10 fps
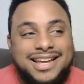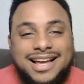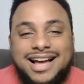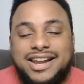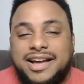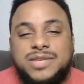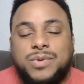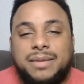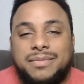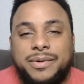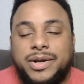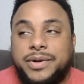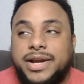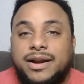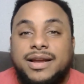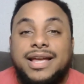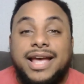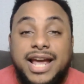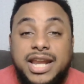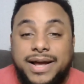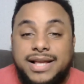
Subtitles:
know it's Wally Mott. We don't care. Anyway,